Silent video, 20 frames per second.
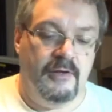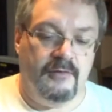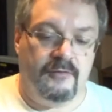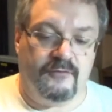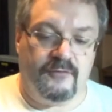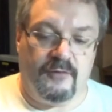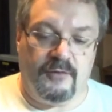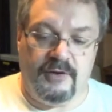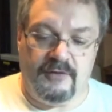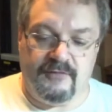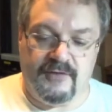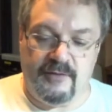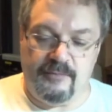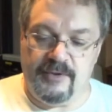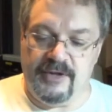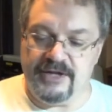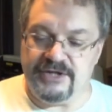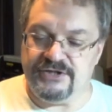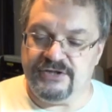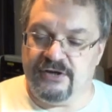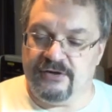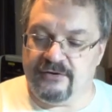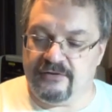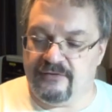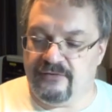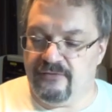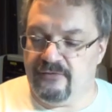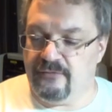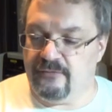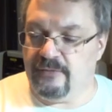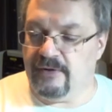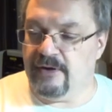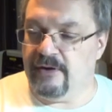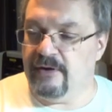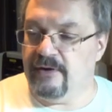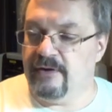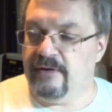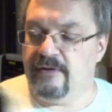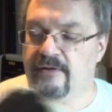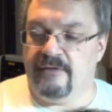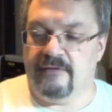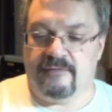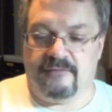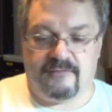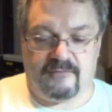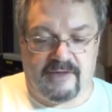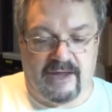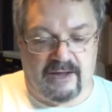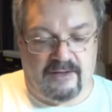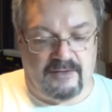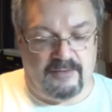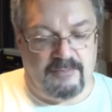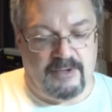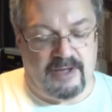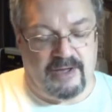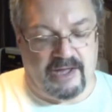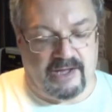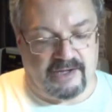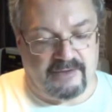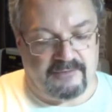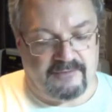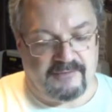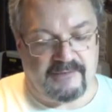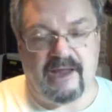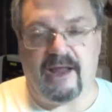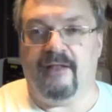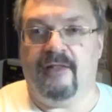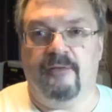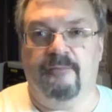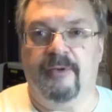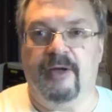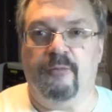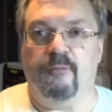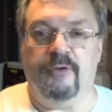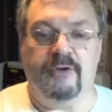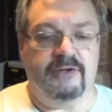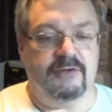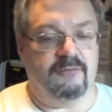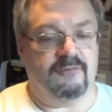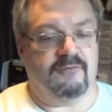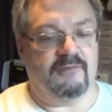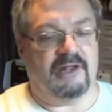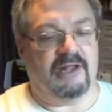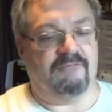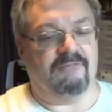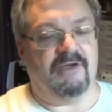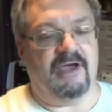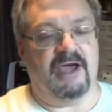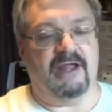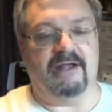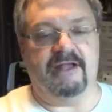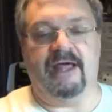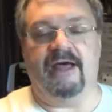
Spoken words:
So he sent me a chunk to scale them up. I could scale up my windows that I've got